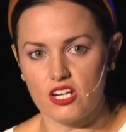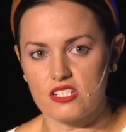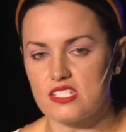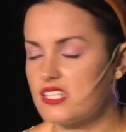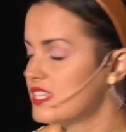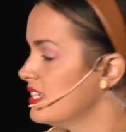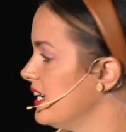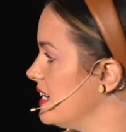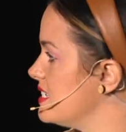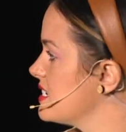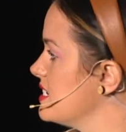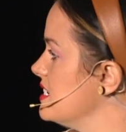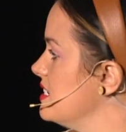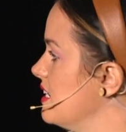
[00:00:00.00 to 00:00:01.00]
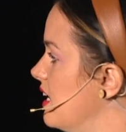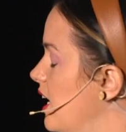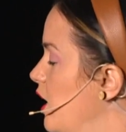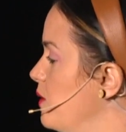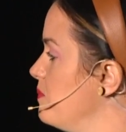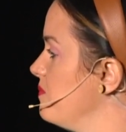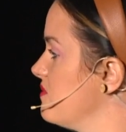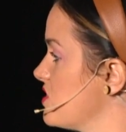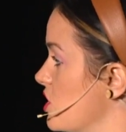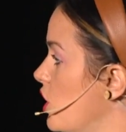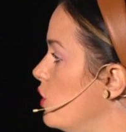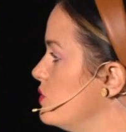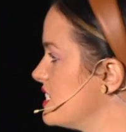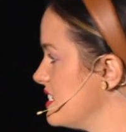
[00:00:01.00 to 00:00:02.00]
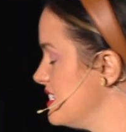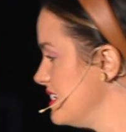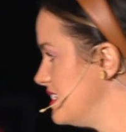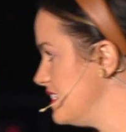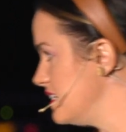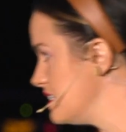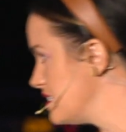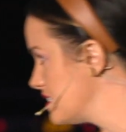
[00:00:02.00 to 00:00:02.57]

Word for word: he talks to the guest, and he, um, to the host and says